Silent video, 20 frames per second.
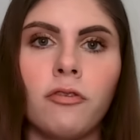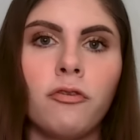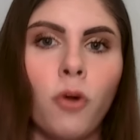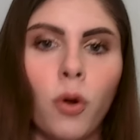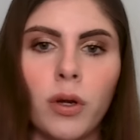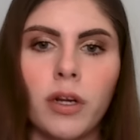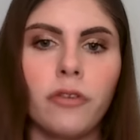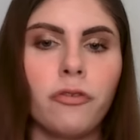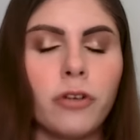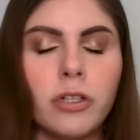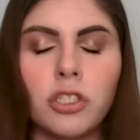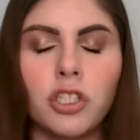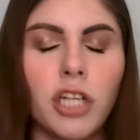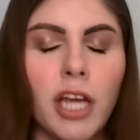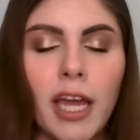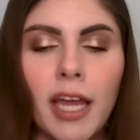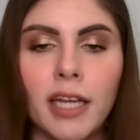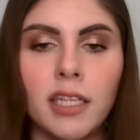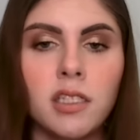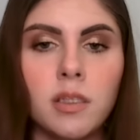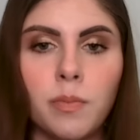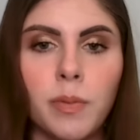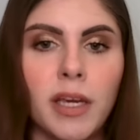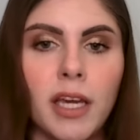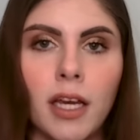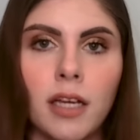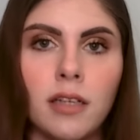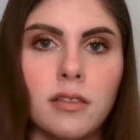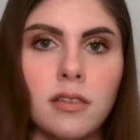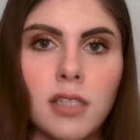four different shades
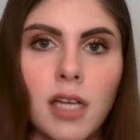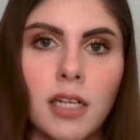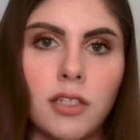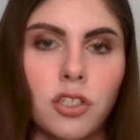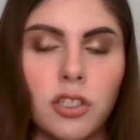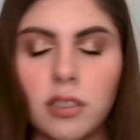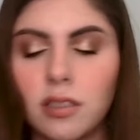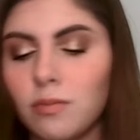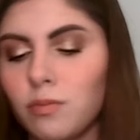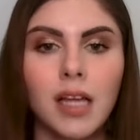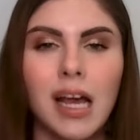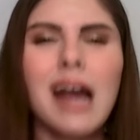because I just,